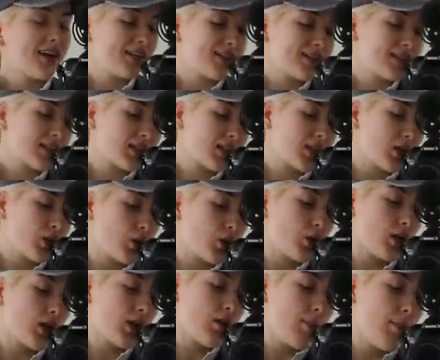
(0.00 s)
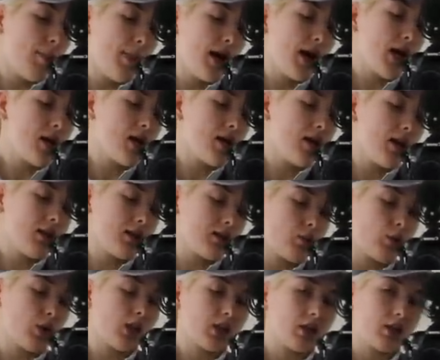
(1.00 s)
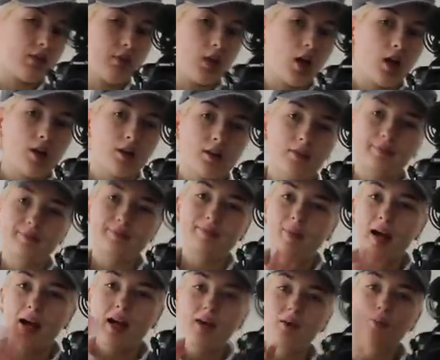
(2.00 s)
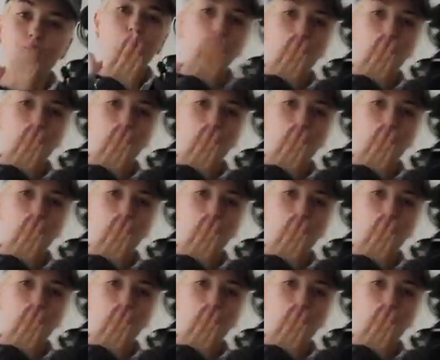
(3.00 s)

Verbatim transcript: I'll see you in my next weekly vlog. Bye!